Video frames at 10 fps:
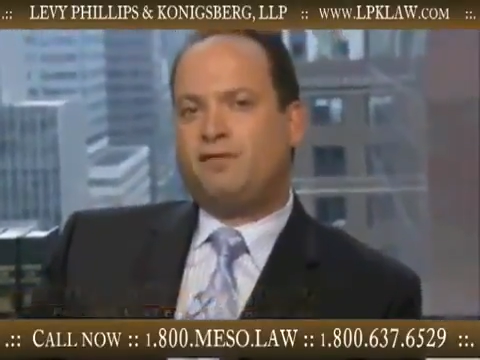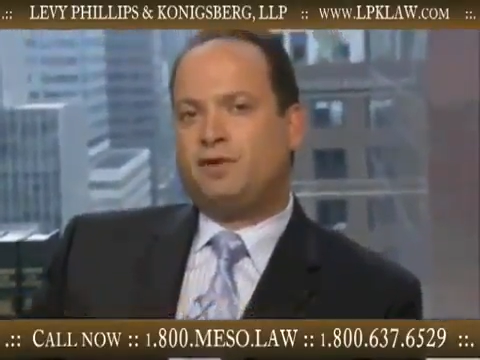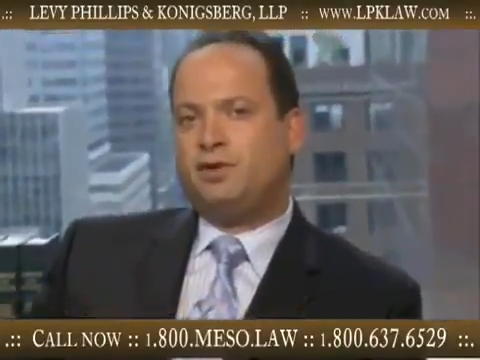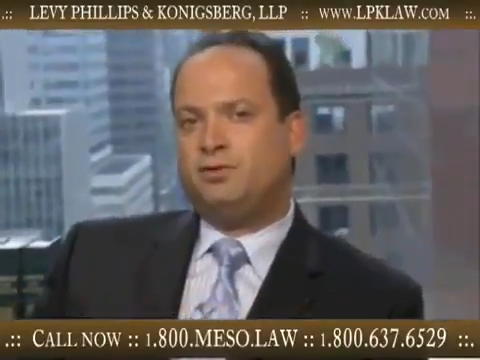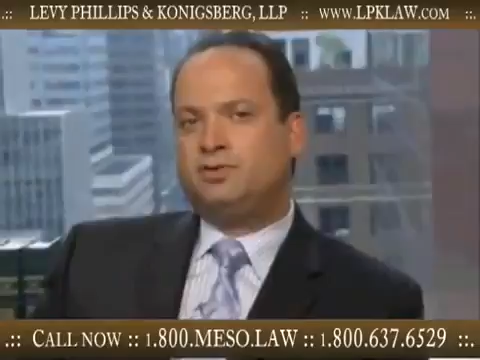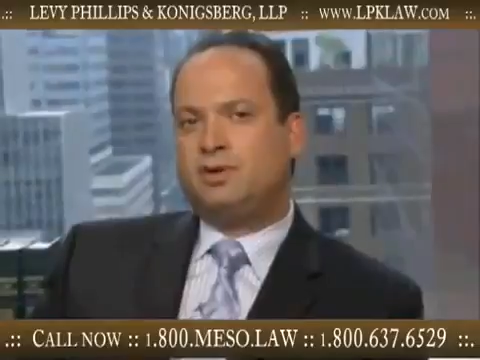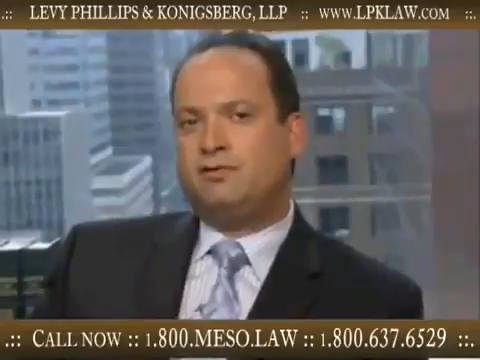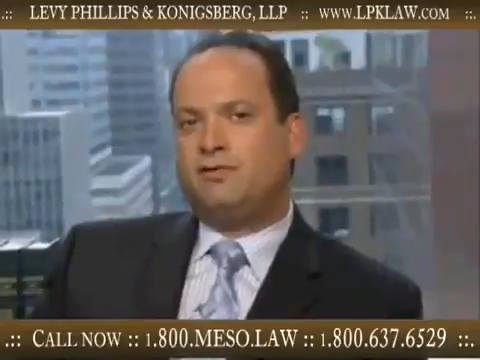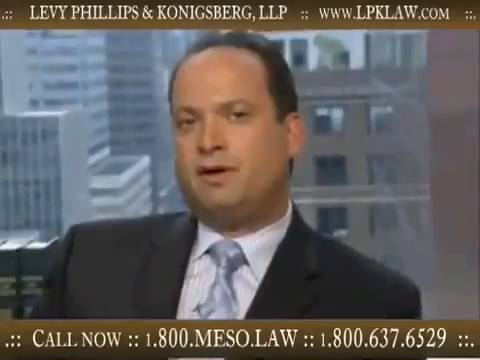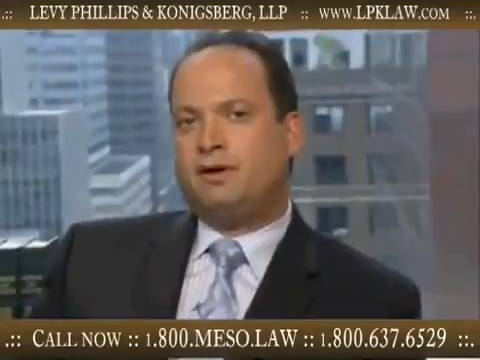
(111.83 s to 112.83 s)
for use
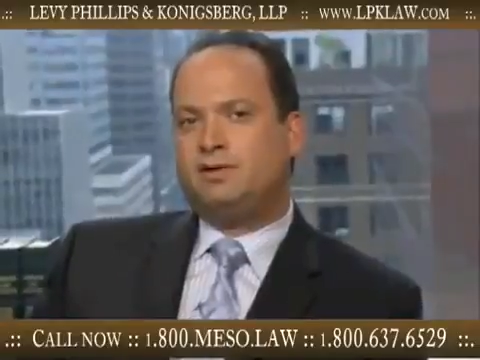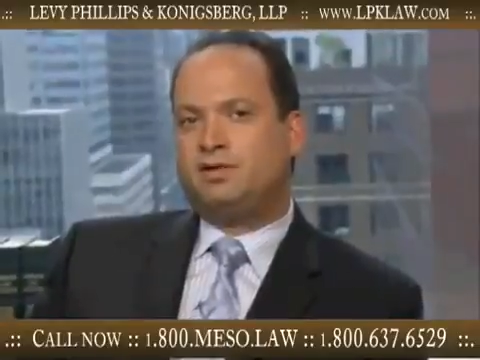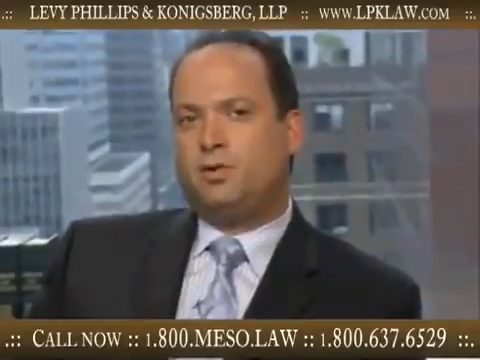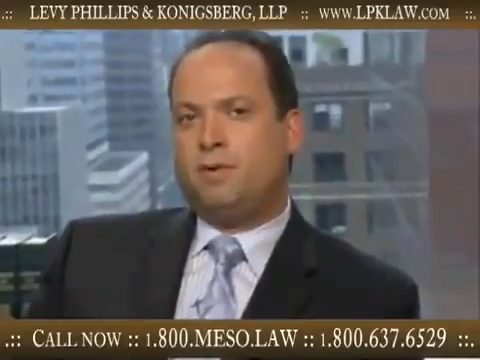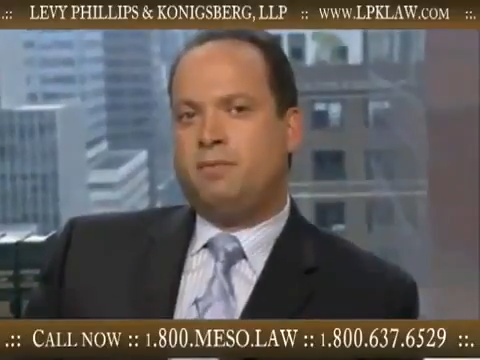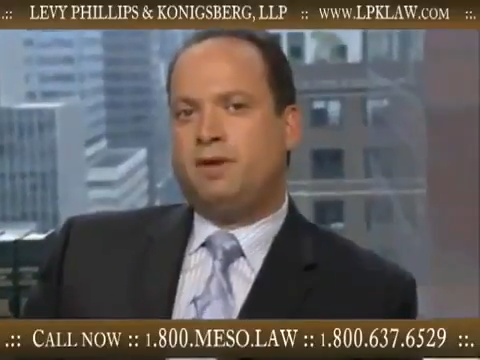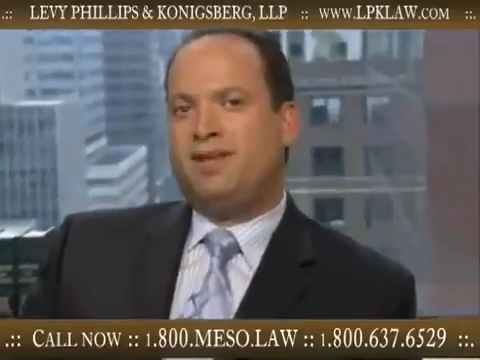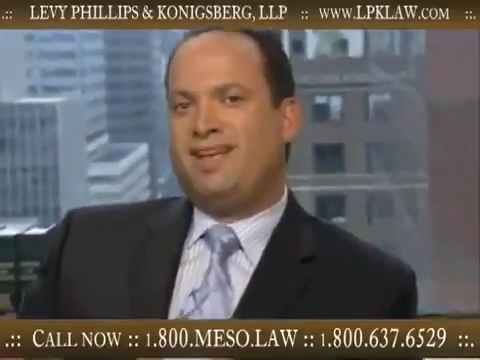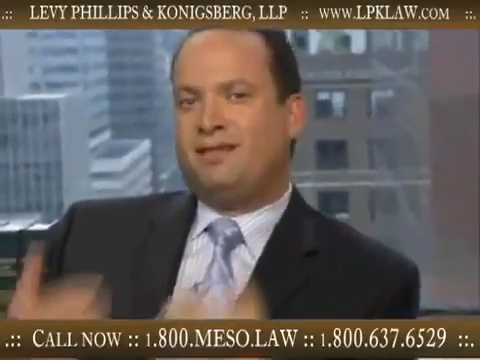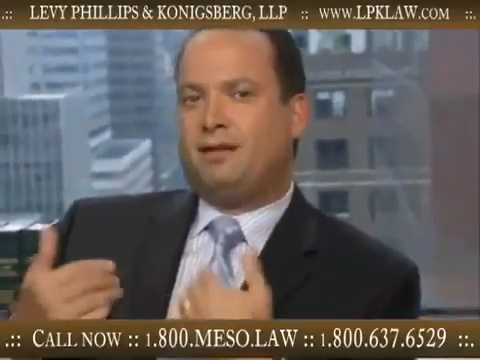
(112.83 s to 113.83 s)
on various equipment
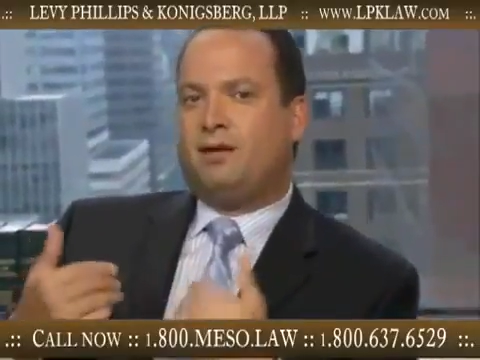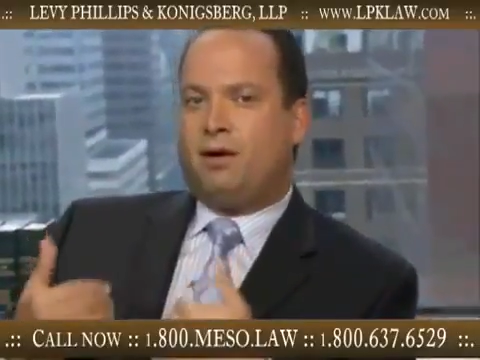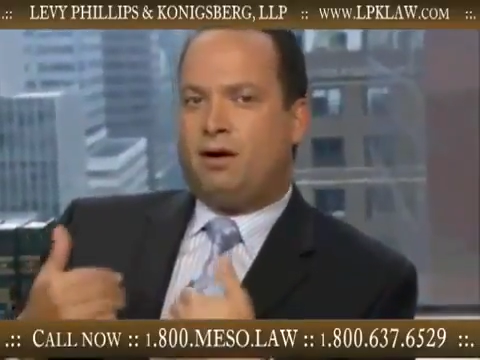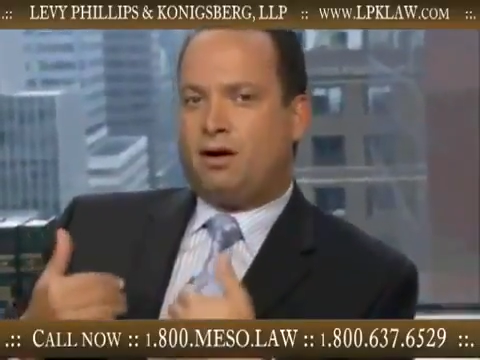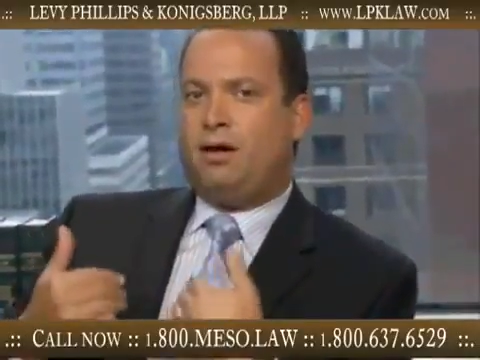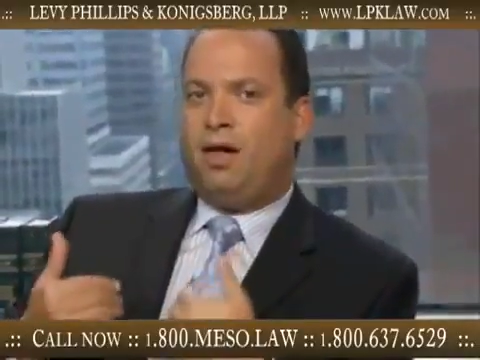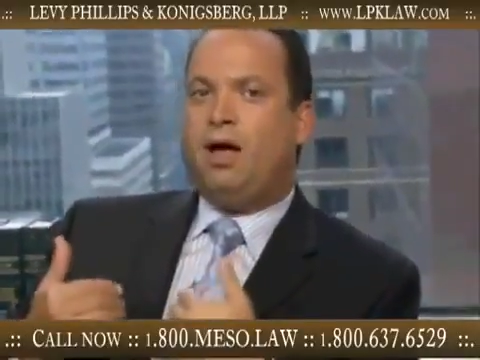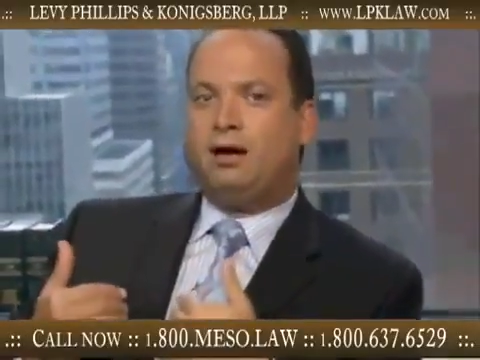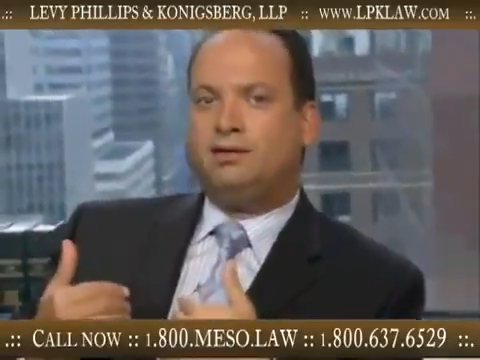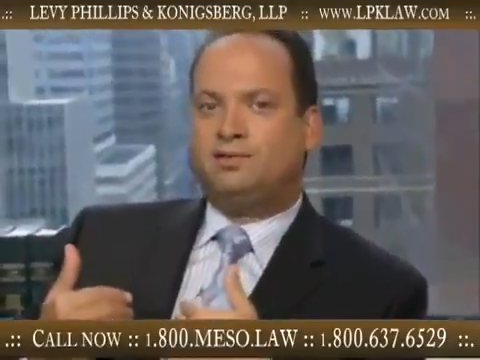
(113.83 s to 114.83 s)
that our
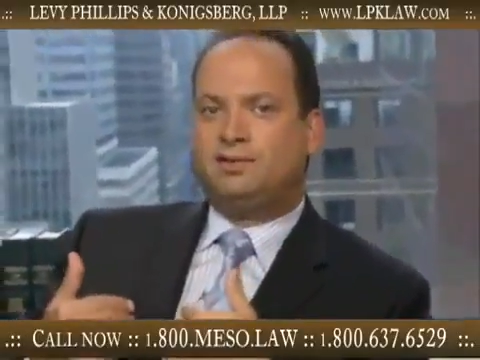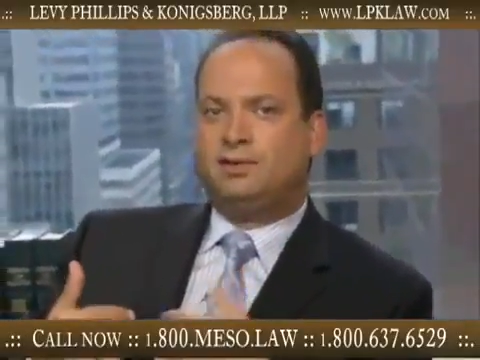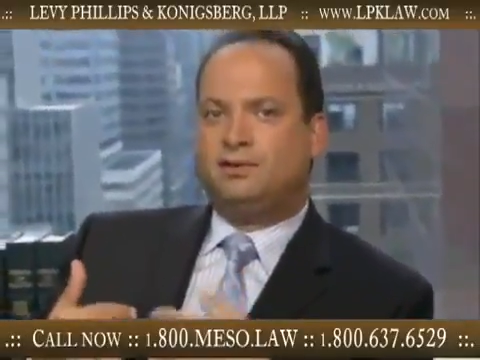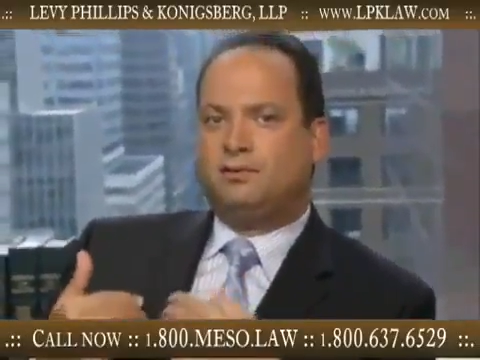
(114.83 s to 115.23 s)
clients,